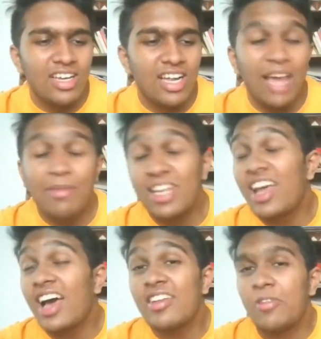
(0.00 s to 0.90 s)
I mean the
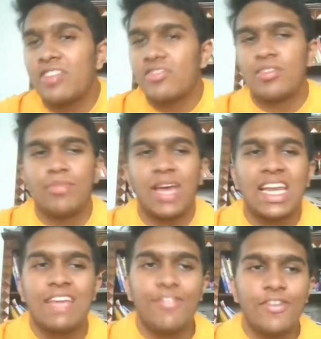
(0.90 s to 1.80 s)
other ones were
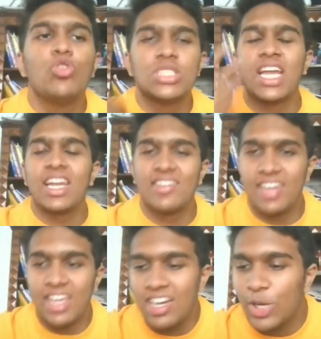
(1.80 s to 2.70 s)
mainly
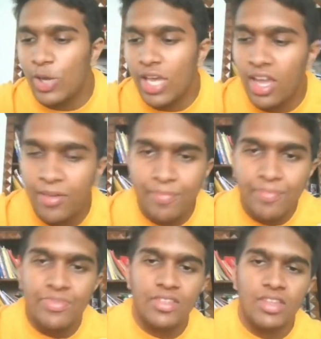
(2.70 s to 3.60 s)
futuristic looking.
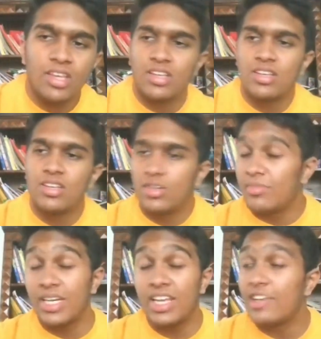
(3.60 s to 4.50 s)

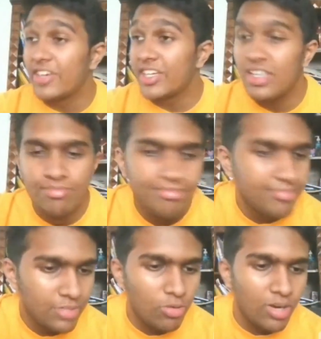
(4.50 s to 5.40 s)
But anyway,
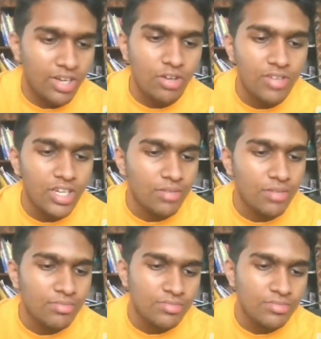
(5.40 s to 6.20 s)
quite good video.